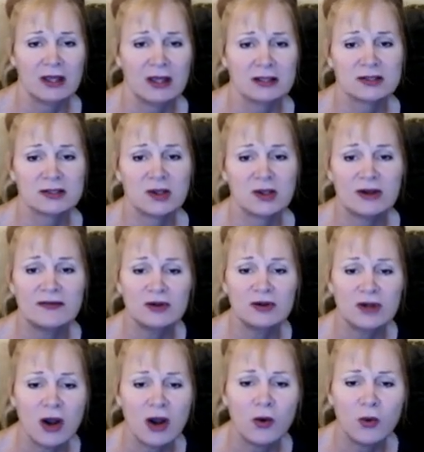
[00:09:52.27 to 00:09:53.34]
So if you
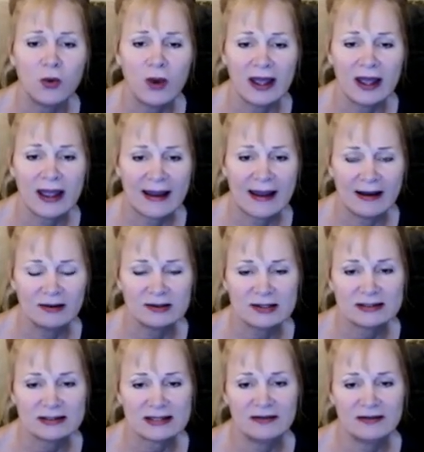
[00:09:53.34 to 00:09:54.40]
know what house
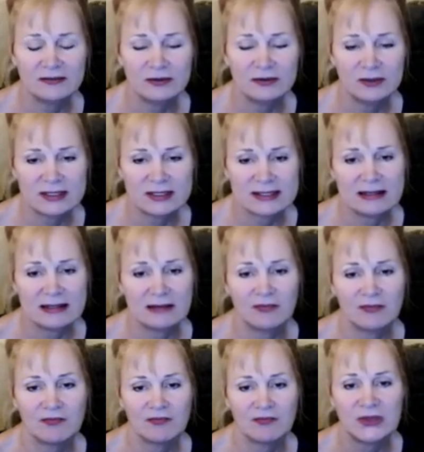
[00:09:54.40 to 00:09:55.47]
it's influencing,
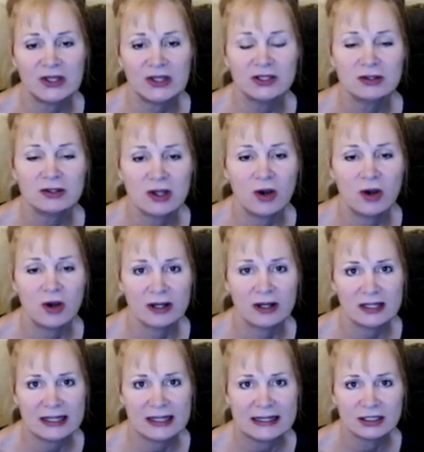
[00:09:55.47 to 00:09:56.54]
then you'll know where
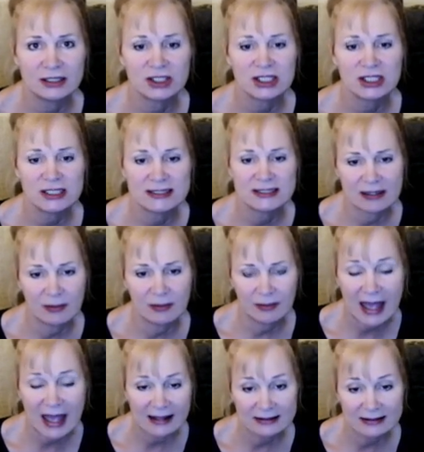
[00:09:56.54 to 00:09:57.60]
the energy is
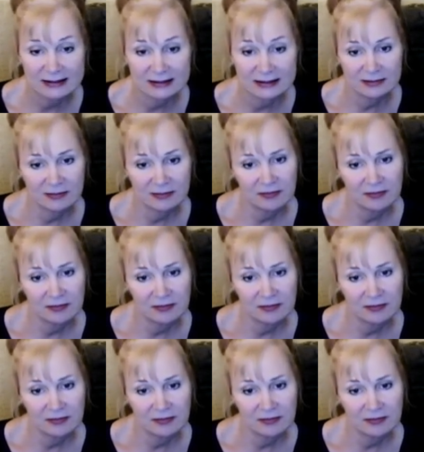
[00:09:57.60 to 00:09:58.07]
compacted.